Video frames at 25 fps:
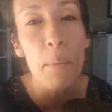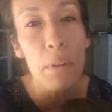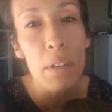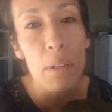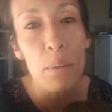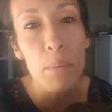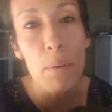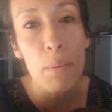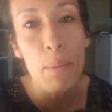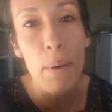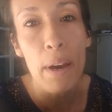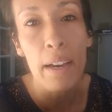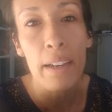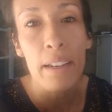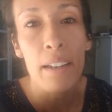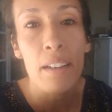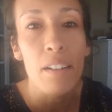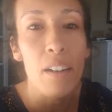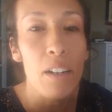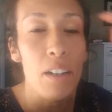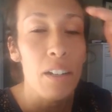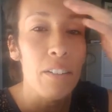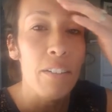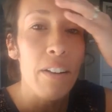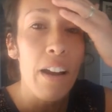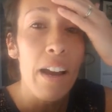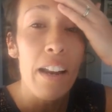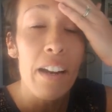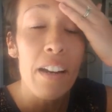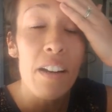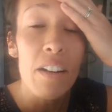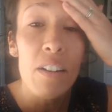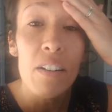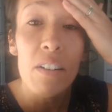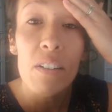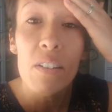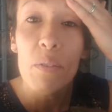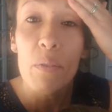happy to be back in
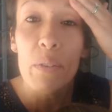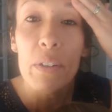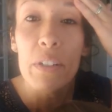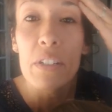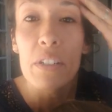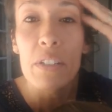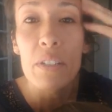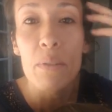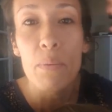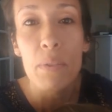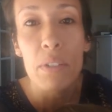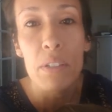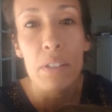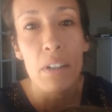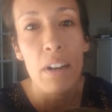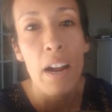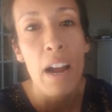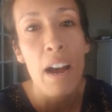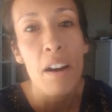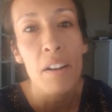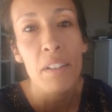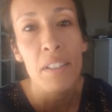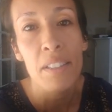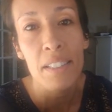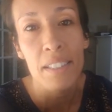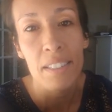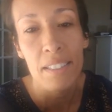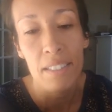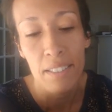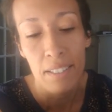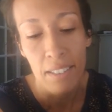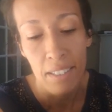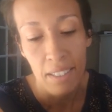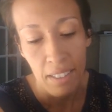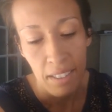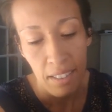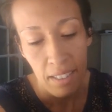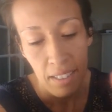Colorado. We just missed our house
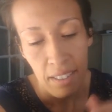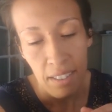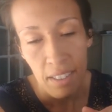and